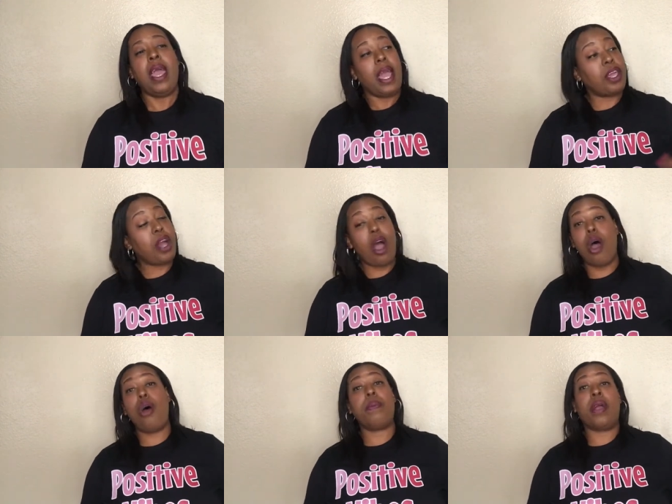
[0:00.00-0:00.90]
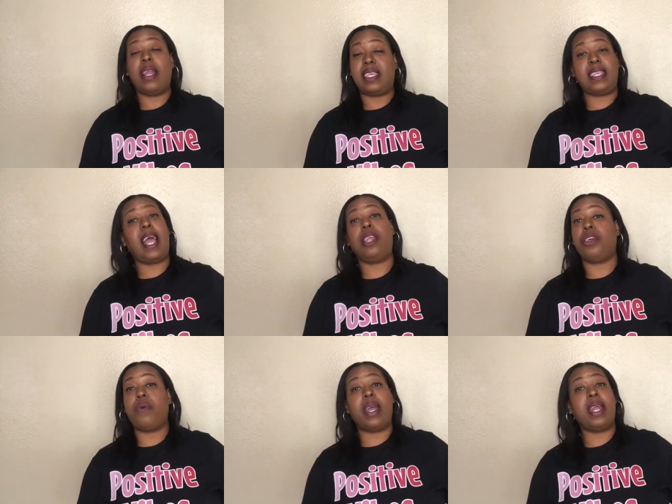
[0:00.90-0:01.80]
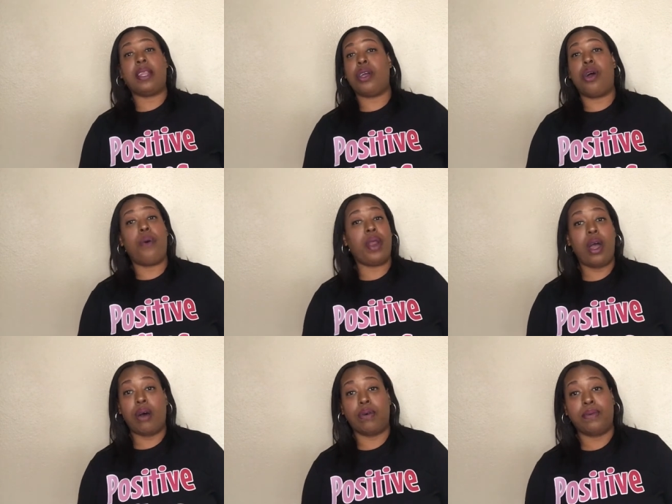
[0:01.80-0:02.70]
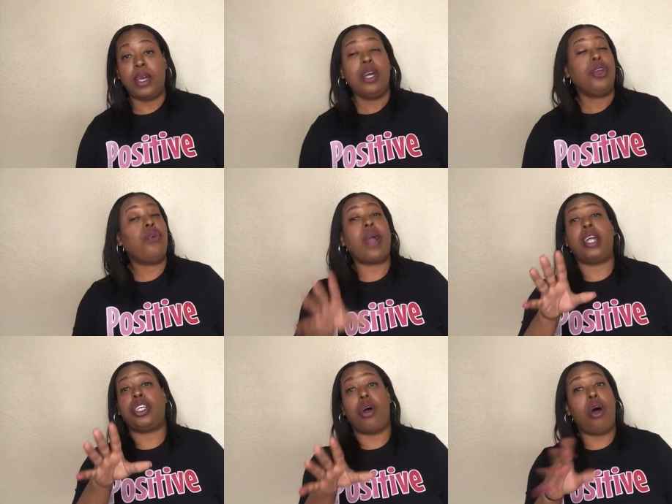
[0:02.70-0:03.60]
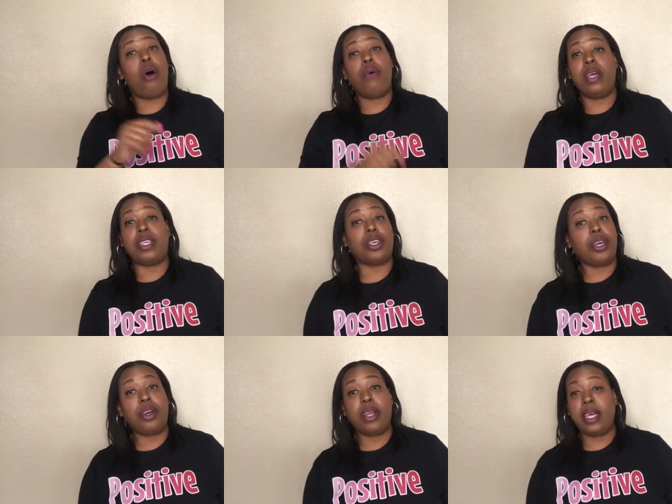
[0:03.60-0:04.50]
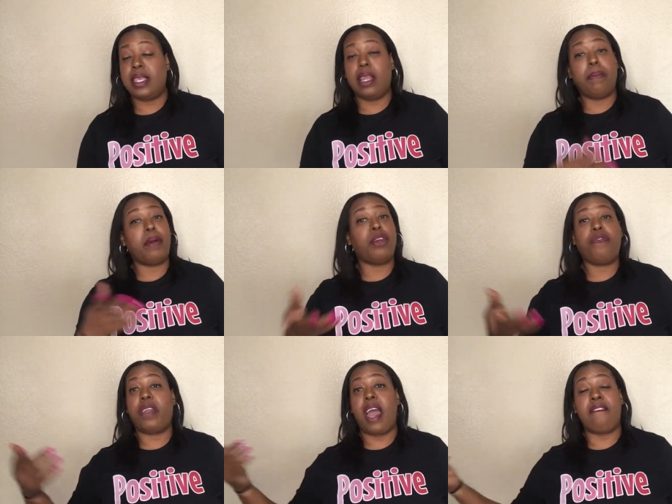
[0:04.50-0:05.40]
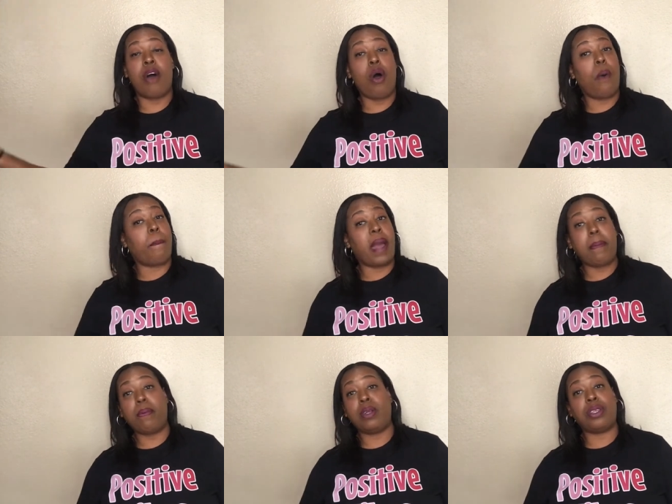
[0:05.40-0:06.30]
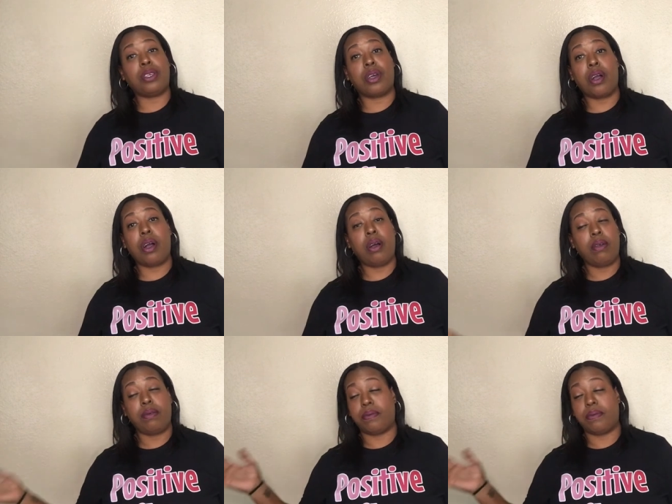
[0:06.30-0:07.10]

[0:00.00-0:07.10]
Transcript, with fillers: And your homegirl is telling you ain't nothing going on. You got your own insecurities and Lemire, you finna have a whole baby with this girl.